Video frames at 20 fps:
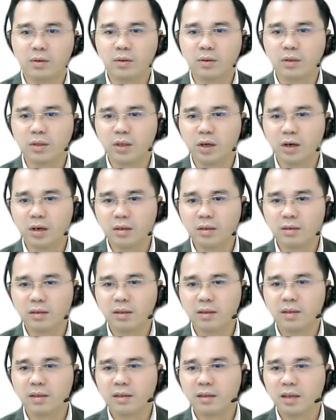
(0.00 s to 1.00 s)
Google Doc,
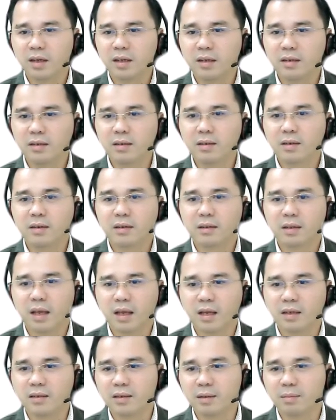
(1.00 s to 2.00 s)
then they
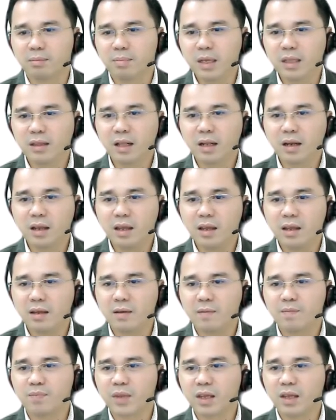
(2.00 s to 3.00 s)
can submit the link
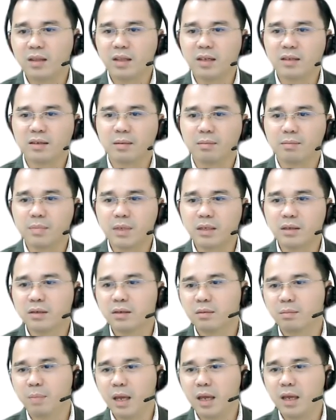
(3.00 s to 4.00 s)
in the
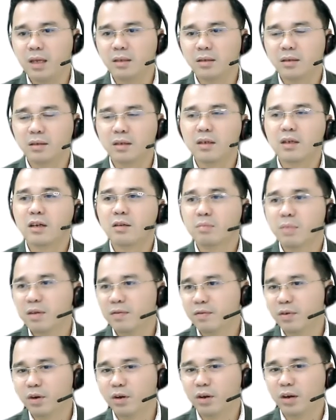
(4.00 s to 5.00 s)
submission page
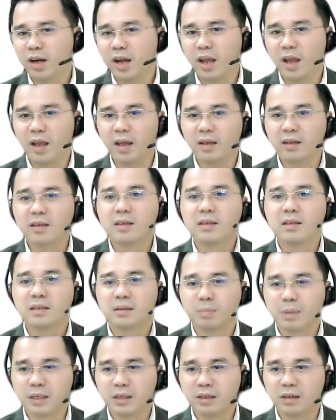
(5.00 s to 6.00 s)
before a
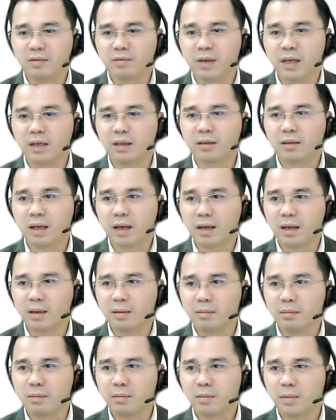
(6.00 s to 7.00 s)
specific
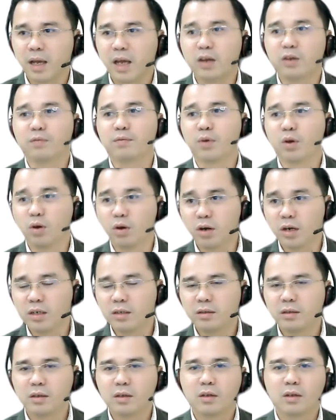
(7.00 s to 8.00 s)
time. And of
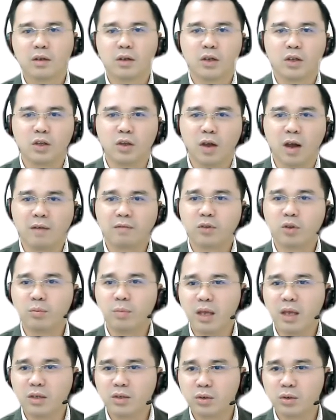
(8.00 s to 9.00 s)
course, you have to
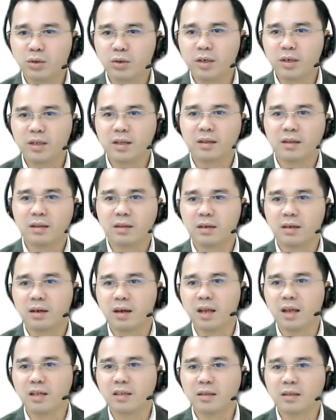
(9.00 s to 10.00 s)
make sure that there
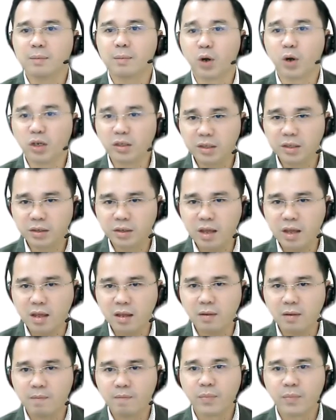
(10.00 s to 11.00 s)
is
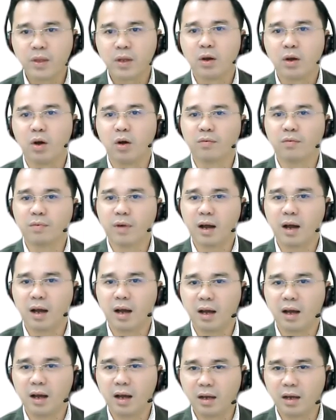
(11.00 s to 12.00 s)
processing of
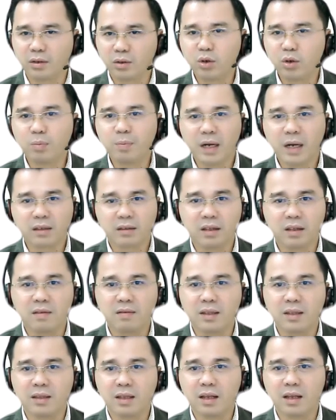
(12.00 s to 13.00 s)
a group
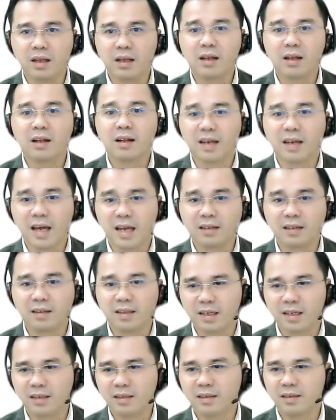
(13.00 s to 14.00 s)
activity like
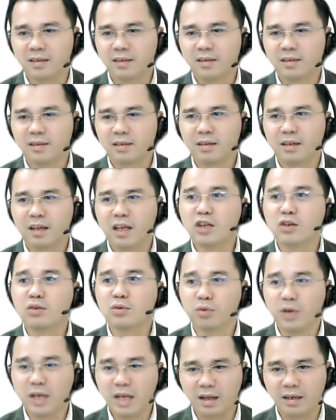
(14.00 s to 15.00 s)
this in
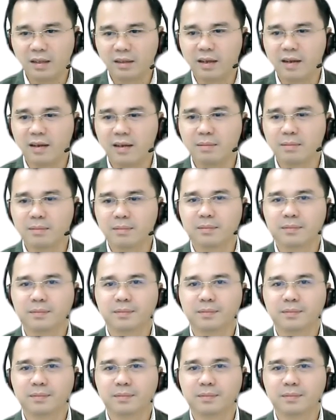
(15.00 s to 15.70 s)
real time.